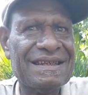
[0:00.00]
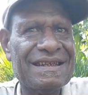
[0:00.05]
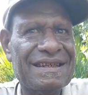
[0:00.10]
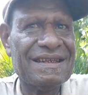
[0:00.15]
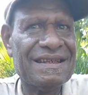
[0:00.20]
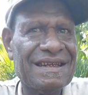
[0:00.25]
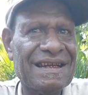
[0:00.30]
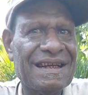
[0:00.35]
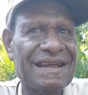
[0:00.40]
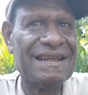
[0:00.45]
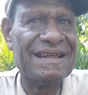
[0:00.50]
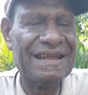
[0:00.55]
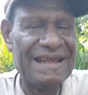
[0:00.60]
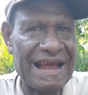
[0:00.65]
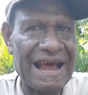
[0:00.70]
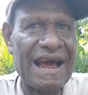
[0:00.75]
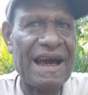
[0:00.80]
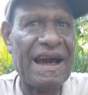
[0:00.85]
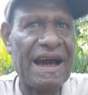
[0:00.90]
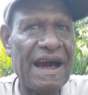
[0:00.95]
Yeah, I'm
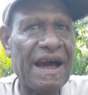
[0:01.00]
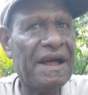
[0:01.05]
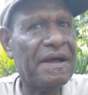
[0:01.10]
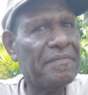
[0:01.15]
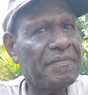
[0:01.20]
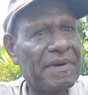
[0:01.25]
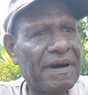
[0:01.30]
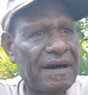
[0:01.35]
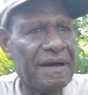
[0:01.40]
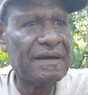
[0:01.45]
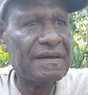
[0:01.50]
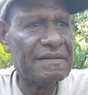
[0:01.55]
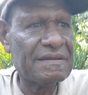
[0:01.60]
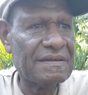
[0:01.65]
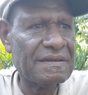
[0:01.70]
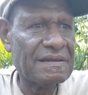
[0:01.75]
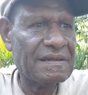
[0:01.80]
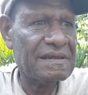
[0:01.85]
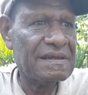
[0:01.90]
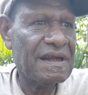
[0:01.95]
a
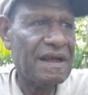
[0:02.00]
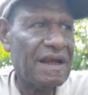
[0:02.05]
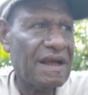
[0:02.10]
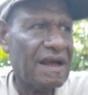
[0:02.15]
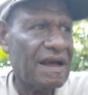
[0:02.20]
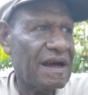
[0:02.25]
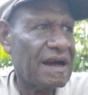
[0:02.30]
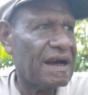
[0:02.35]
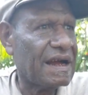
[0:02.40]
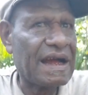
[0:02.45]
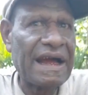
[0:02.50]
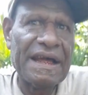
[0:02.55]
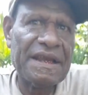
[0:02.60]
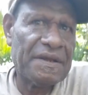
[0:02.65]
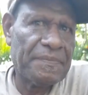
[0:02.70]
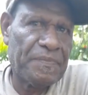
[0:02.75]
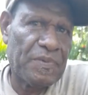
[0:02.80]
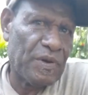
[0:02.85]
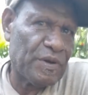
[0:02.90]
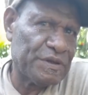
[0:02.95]

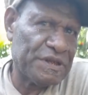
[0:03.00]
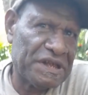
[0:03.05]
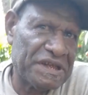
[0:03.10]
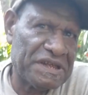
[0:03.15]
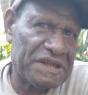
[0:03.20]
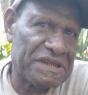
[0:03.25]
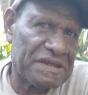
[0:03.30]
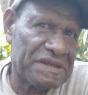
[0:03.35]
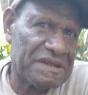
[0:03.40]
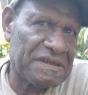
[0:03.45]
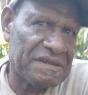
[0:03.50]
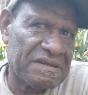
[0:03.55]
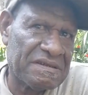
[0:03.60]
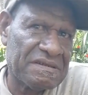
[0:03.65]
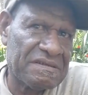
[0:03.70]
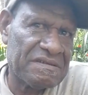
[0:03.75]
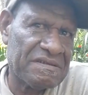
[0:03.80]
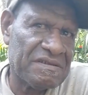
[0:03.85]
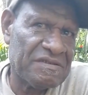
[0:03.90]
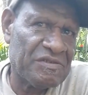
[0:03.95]
gynecologist.
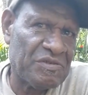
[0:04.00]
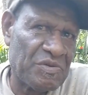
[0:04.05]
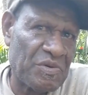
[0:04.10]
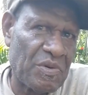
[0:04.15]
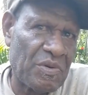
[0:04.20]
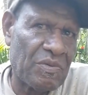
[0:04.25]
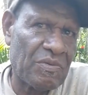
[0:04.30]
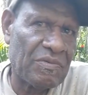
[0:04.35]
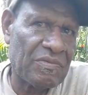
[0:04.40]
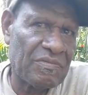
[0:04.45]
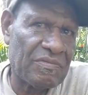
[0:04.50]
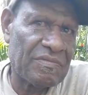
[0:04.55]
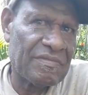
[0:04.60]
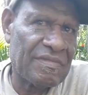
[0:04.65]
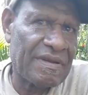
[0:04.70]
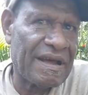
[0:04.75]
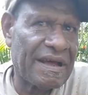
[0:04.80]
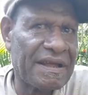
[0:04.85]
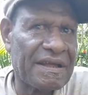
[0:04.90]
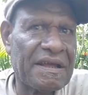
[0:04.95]
Like
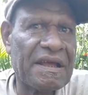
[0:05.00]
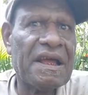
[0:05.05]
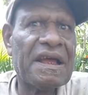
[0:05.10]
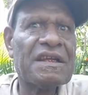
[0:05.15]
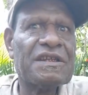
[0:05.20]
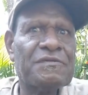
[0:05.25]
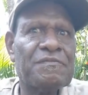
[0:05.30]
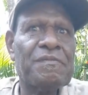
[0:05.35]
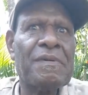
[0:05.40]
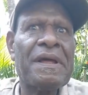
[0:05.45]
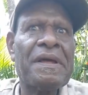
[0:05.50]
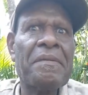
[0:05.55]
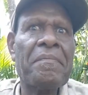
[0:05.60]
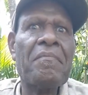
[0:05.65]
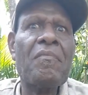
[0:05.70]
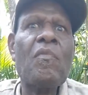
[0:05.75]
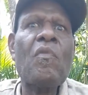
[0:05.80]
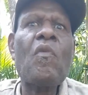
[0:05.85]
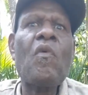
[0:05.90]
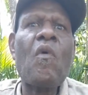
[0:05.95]
explain more
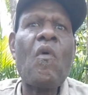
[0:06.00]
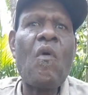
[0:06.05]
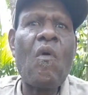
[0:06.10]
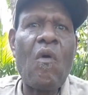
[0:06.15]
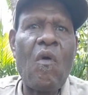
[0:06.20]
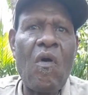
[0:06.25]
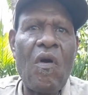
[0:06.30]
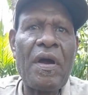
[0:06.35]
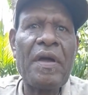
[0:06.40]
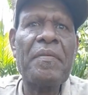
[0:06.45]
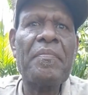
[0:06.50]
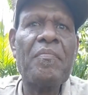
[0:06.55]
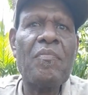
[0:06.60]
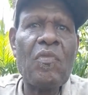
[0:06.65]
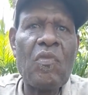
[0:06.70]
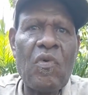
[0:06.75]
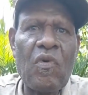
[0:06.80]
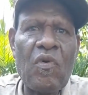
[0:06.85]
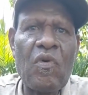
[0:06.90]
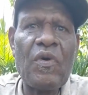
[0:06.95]
and more and
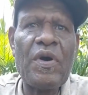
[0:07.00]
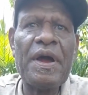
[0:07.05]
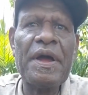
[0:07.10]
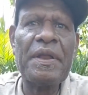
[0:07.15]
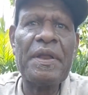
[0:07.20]
more.